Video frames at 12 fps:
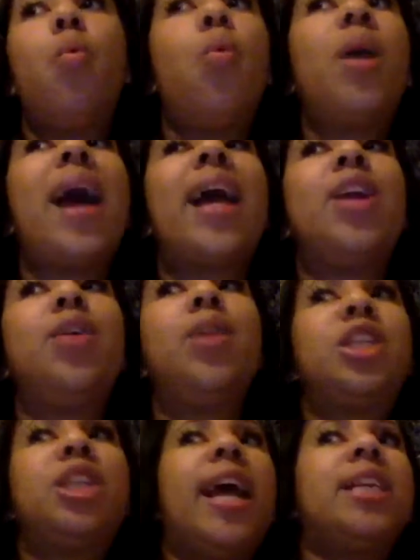what I can do to
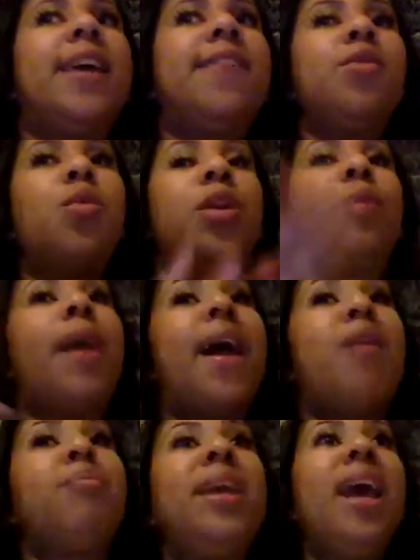change everyone
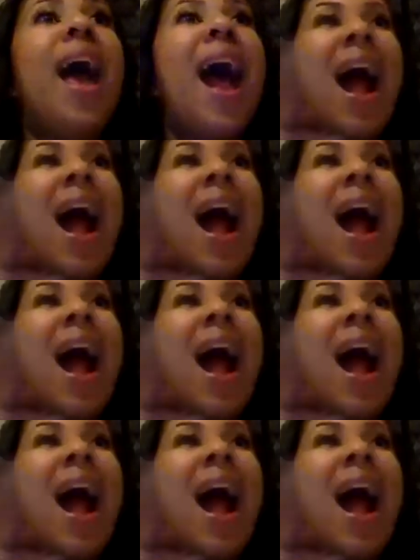around me.